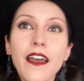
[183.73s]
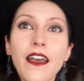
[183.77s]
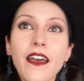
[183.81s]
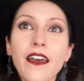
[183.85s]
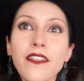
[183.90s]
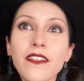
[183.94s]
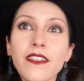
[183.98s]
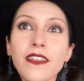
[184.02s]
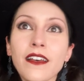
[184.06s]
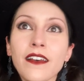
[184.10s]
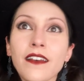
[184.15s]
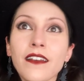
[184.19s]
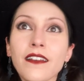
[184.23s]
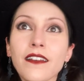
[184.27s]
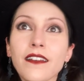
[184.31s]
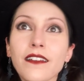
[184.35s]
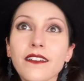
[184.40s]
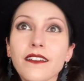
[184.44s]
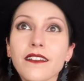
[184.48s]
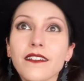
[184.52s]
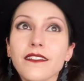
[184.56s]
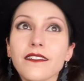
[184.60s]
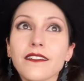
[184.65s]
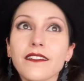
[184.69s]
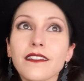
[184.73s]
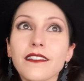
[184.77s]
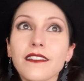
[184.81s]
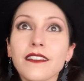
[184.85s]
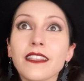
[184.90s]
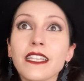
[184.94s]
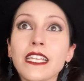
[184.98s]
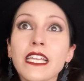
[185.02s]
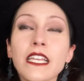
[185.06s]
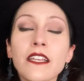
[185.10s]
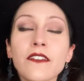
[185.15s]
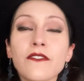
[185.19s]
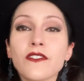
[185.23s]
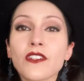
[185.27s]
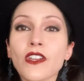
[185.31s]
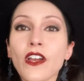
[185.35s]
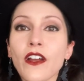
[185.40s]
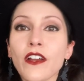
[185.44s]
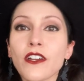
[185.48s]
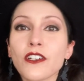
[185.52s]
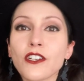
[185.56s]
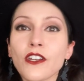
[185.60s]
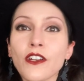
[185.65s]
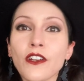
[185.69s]
The leaves
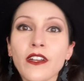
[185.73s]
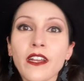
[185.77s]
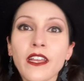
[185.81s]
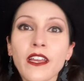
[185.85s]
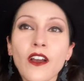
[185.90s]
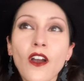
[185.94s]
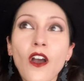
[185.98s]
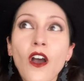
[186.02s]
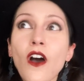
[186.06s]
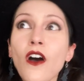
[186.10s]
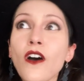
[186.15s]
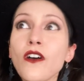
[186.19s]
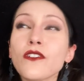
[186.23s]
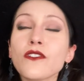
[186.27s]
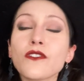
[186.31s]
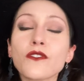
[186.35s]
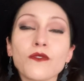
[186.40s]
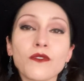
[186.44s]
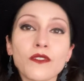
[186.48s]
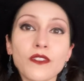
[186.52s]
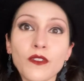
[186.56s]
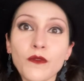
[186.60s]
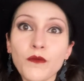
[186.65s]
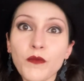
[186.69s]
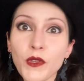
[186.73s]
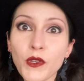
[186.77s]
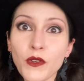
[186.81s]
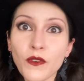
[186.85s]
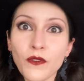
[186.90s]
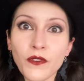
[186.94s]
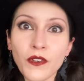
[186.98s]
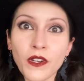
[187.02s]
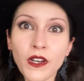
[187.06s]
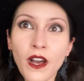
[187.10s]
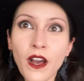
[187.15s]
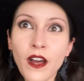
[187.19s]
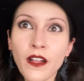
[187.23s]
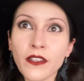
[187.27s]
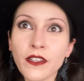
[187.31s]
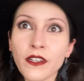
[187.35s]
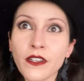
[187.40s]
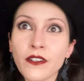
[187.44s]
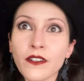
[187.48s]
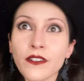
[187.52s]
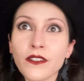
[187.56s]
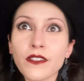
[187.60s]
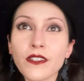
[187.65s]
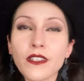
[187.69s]
are turning all sorts of beautiful
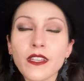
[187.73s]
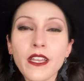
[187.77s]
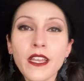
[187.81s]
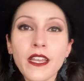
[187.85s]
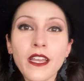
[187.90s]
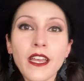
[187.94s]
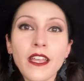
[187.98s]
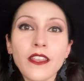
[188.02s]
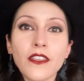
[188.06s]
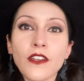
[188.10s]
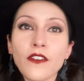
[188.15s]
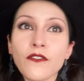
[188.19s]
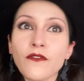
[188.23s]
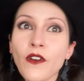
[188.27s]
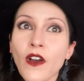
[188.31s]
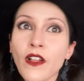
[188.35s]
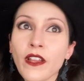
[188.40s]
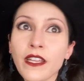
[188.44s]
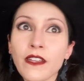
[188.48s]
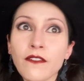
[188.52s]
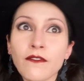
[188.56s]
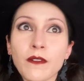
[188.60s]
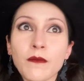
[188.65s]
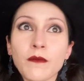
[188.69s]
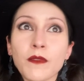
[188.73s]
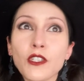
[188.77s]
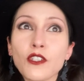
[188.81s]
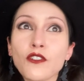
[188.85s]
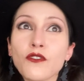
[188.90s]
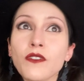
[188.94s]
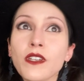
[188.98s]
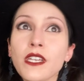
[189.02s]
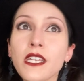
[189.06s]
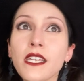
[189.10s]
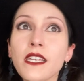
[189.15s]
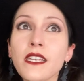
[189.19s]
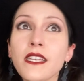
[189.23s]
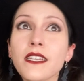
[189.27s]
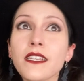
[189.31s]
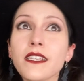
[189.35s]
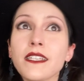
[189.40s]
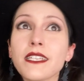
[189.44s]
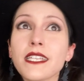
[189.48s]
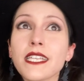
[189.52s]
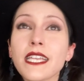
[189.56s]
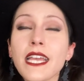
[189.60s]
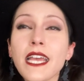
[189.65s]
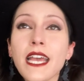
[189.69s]
colors. They're falling from the
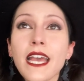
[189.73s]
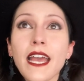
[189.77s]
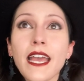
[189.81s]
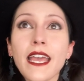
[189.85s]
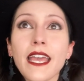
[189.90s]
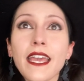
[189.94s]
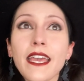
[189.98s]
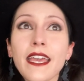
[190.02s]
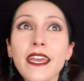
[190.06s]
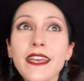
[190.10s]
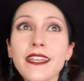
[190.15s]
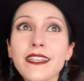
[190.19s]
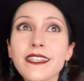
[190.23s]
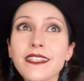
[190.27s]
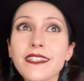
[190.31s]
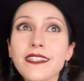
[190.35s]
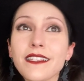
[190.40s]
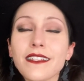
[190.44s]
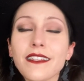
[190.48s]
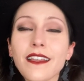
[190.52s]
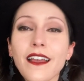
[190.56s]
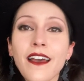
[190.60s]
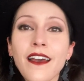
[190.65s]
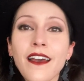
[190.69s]
trees. It's